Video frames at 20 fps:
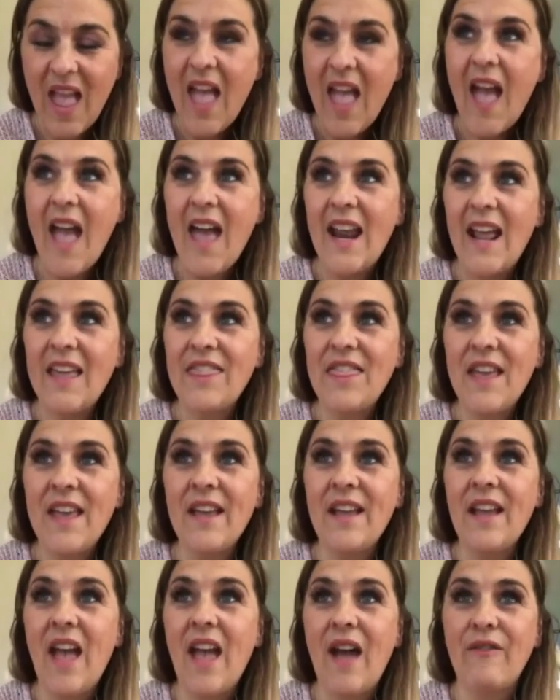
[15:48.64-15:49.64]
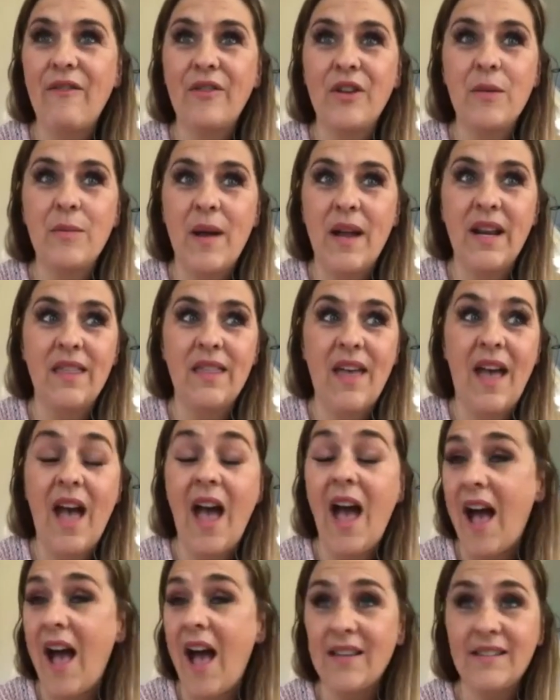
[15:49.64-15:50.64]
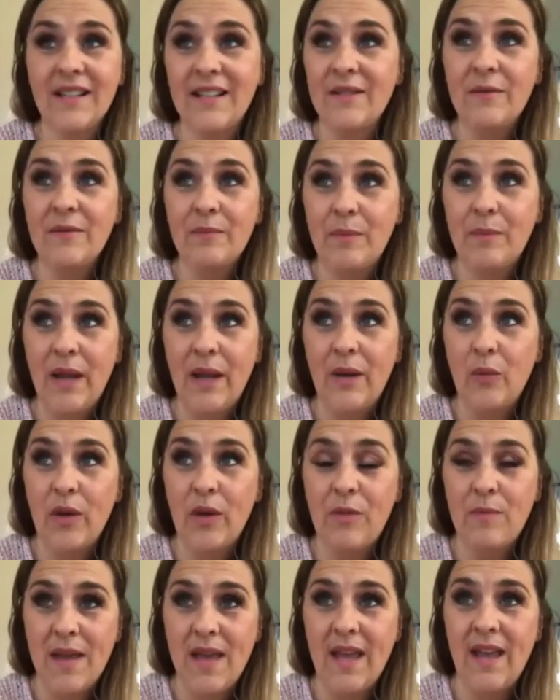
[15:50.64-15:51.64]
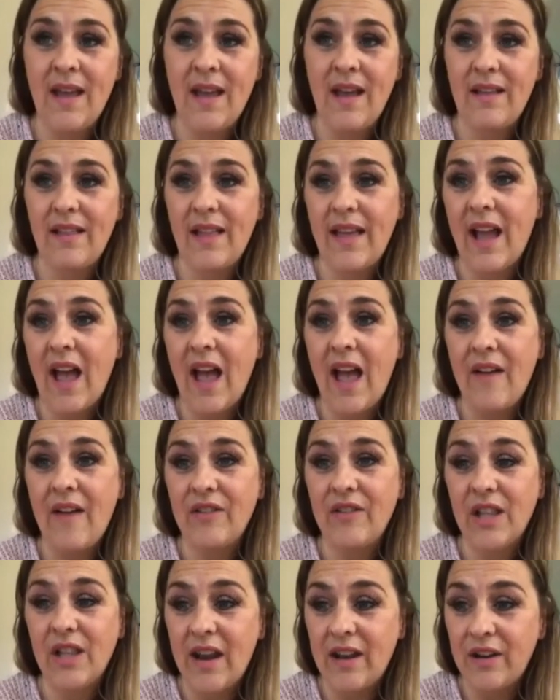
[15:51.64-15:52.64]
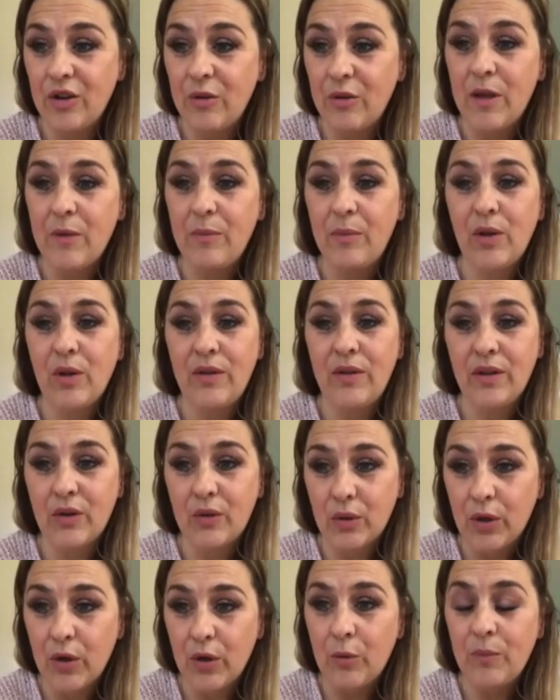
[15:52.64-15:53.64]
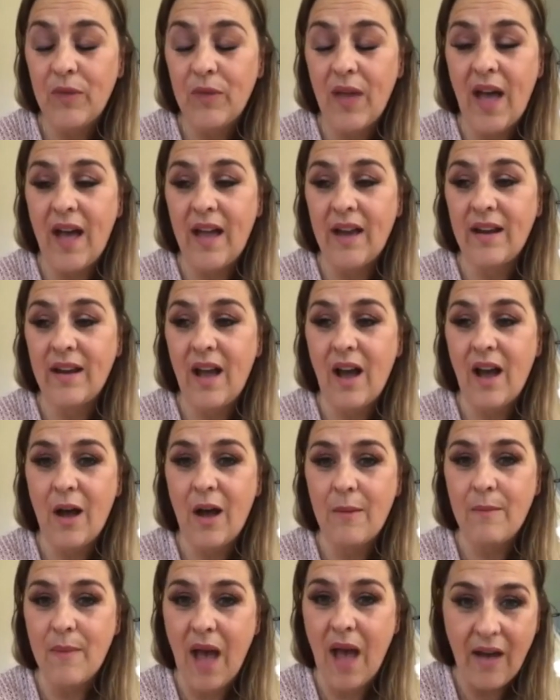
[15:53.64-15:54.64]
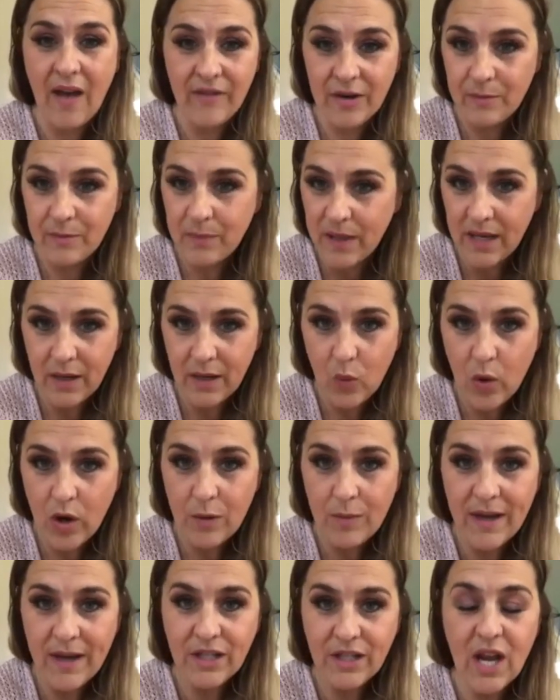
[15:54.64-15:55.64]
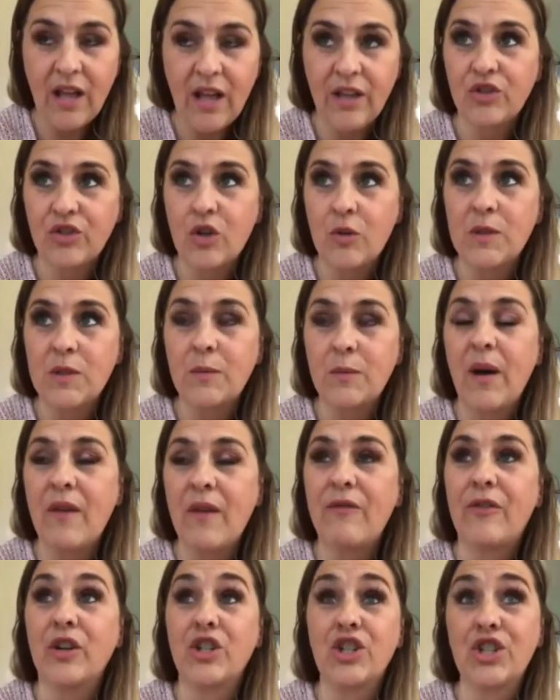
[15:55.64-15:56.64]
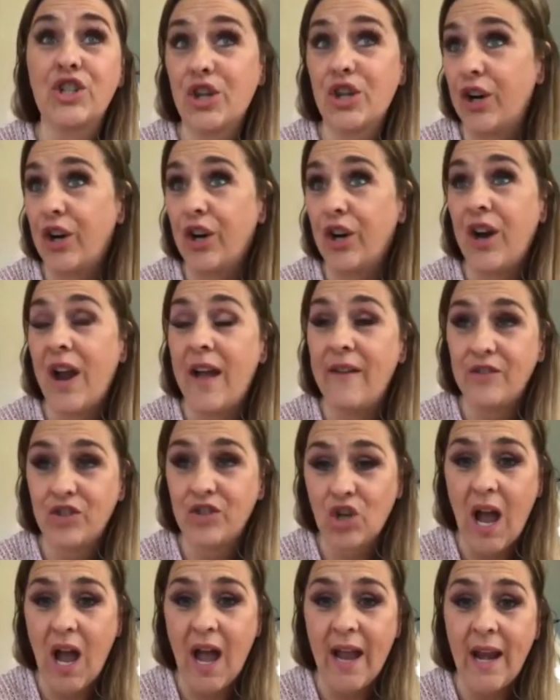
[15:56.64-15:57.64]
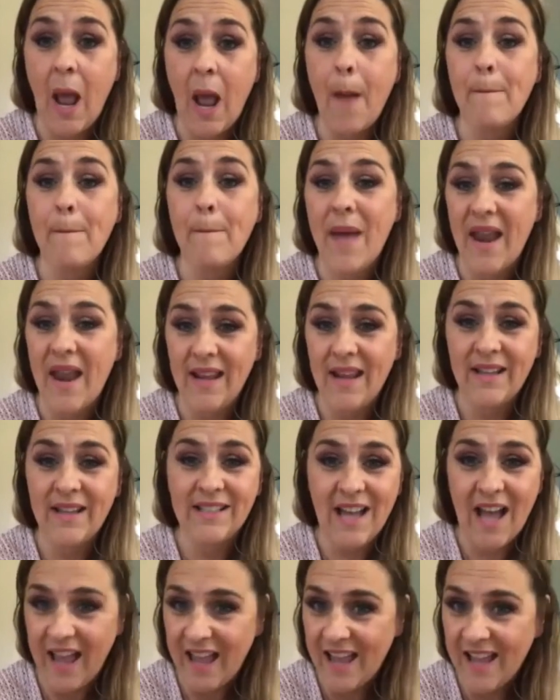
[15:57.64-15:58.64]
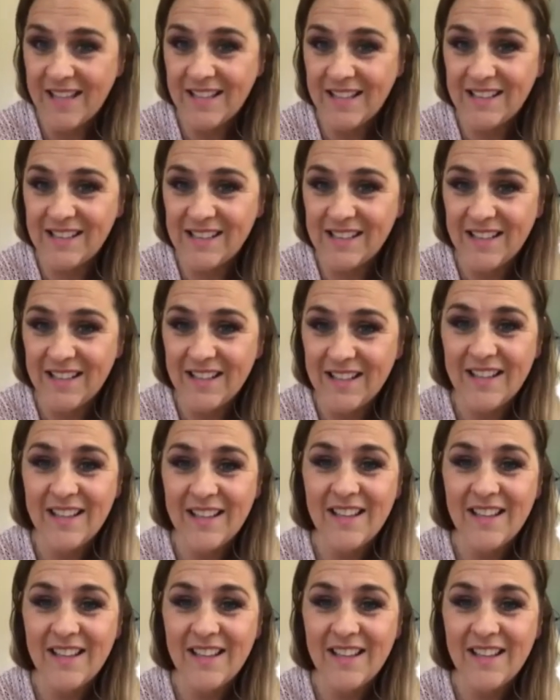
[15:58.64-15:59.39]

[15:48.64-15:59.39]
And I think everybody that hasn't been with me, like I have a lot of new people in the group that haven't been in one of my challenge groups, but for sure have tried many a diets.